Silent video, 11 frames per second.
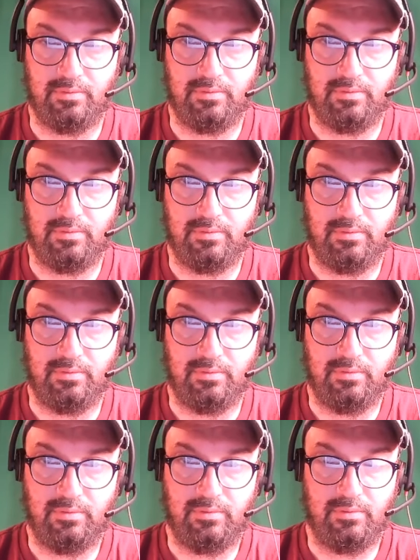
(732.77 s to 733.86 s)

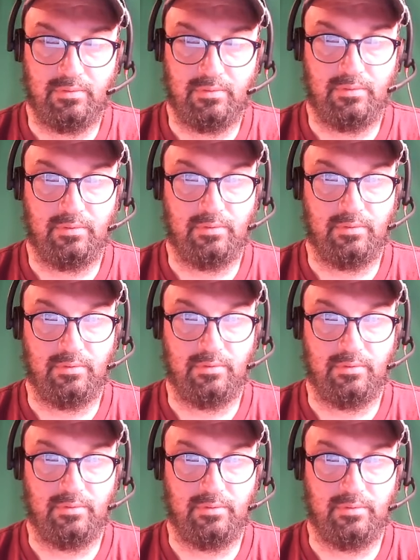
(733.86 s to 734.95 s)

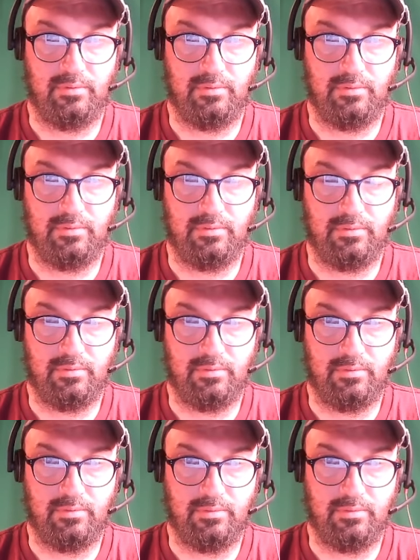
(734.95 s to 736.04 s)

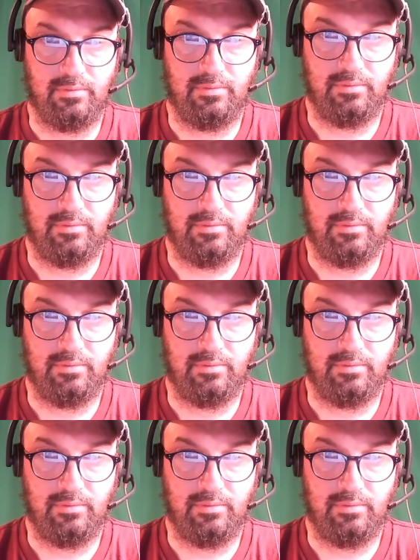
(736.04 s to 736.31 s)
The person shown says nothing.